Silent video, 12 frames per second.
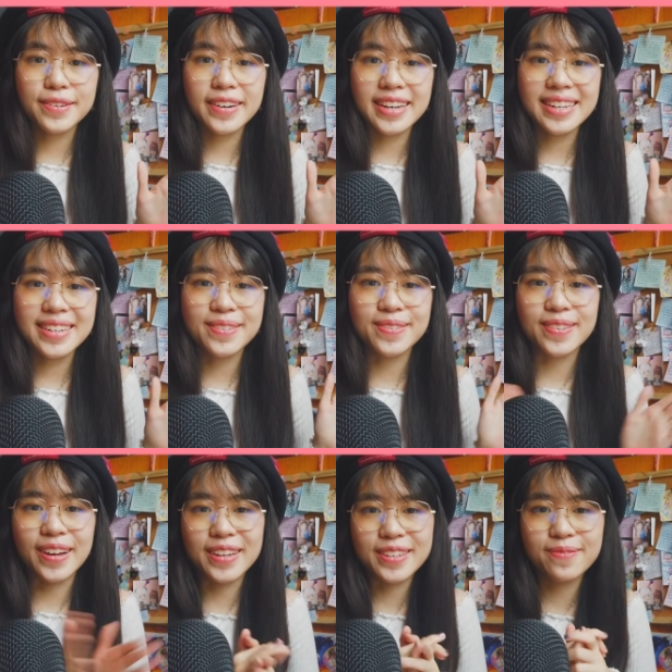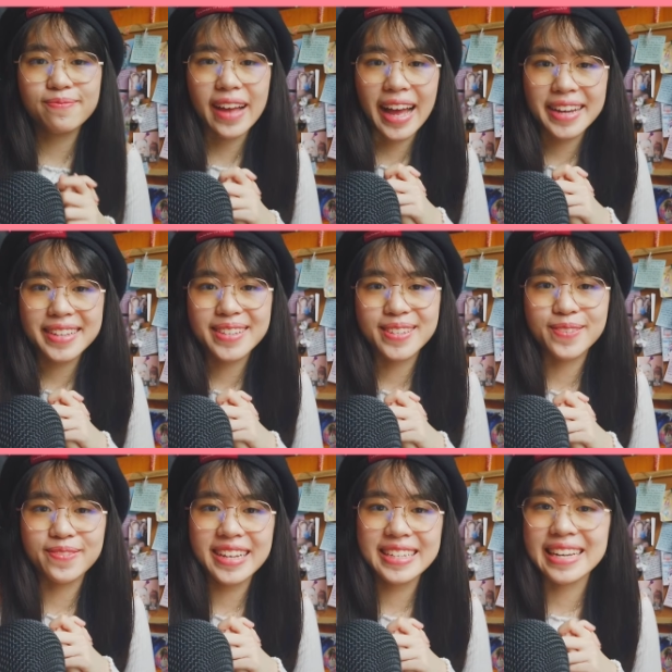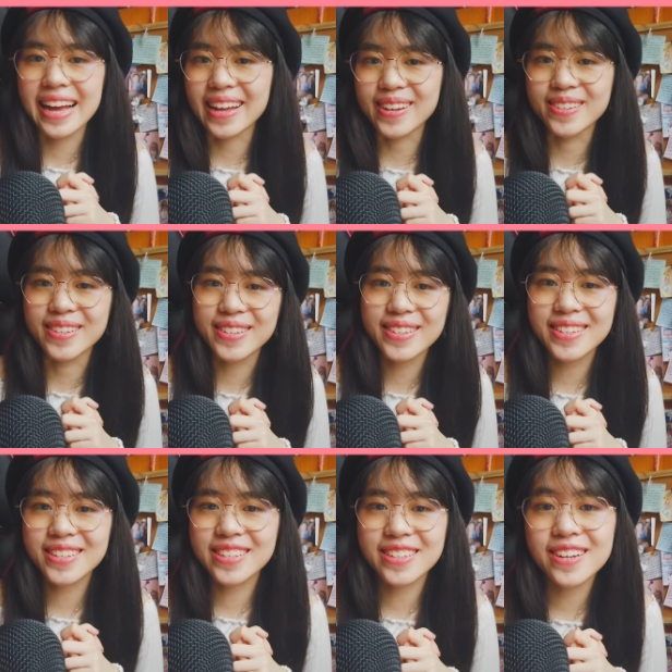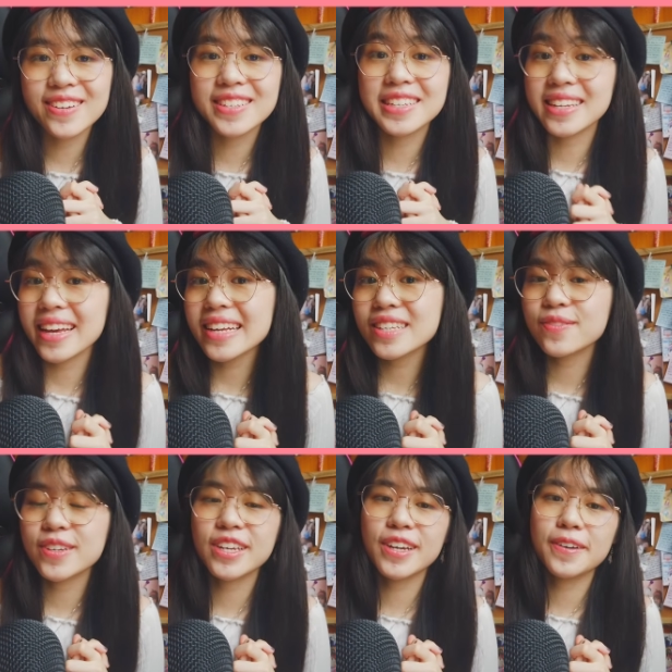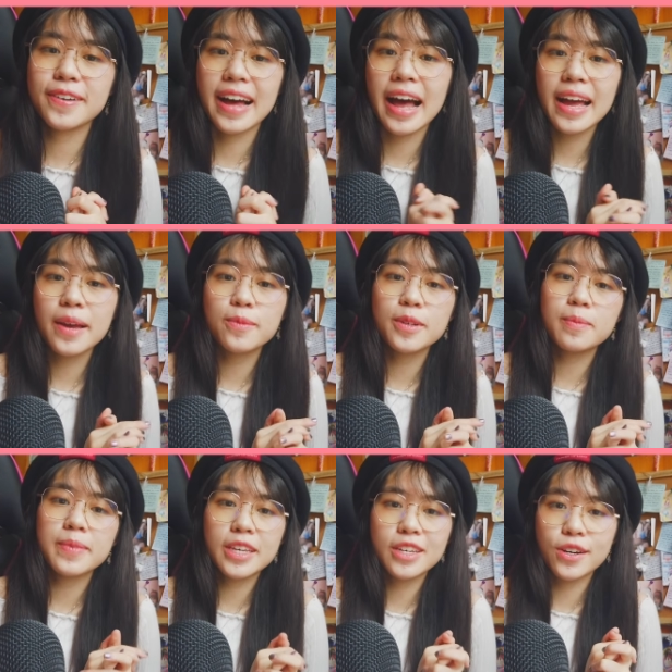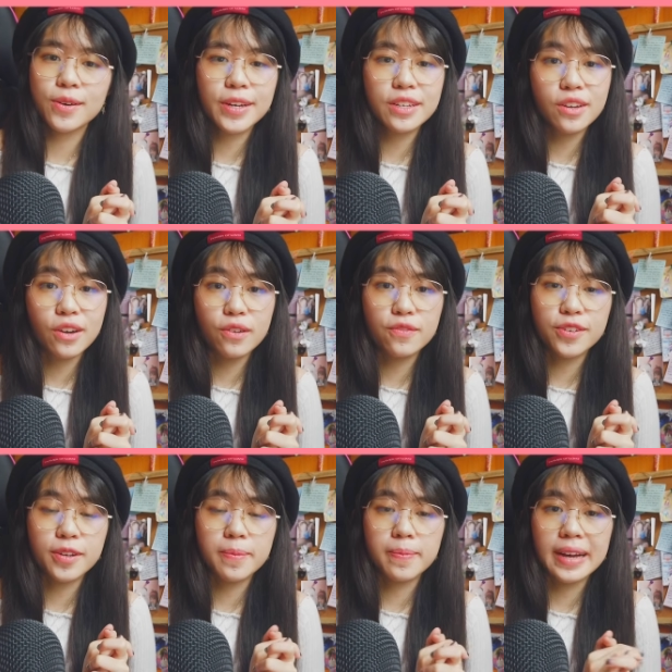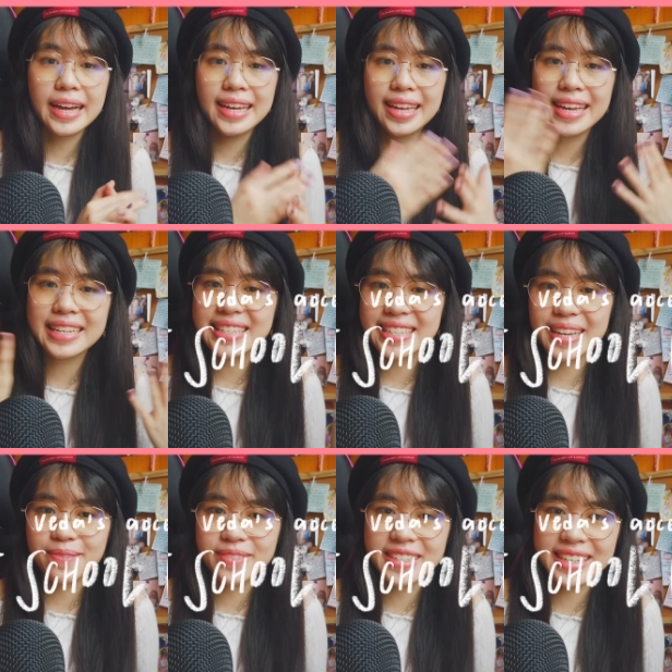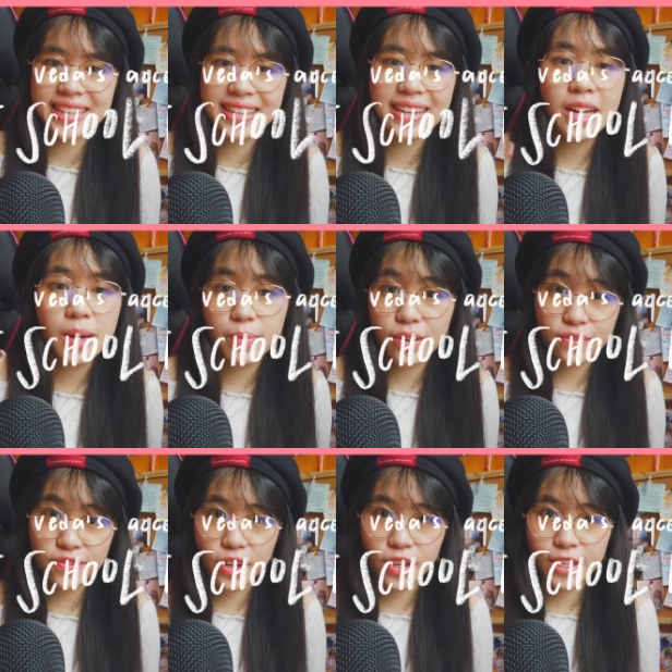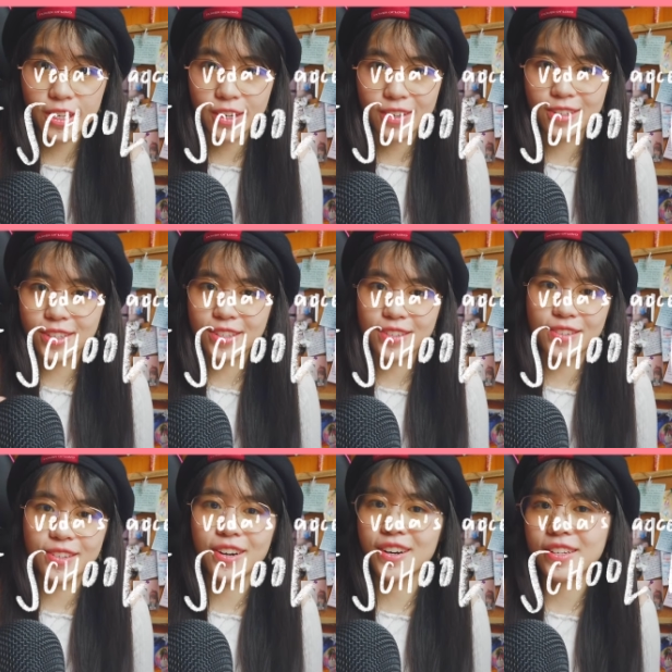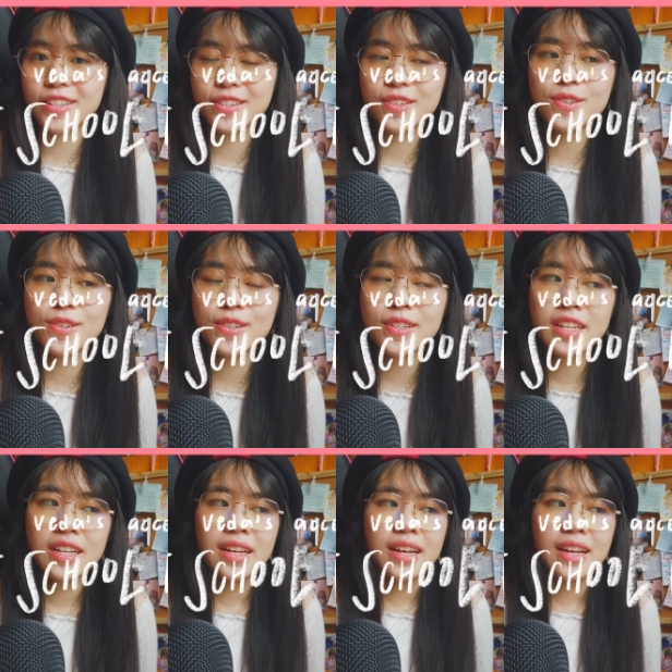everyone, welcome back to my channel. So today's video I will be going over my accepted portfolio to art school.